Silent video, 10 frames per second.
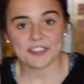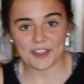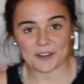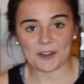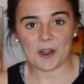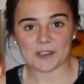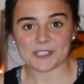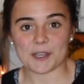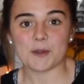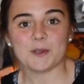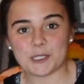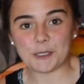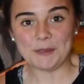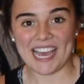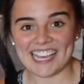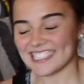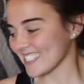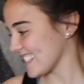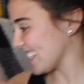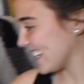There are also two
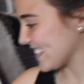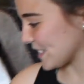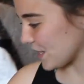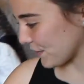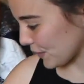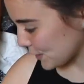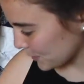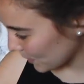desks. This is the first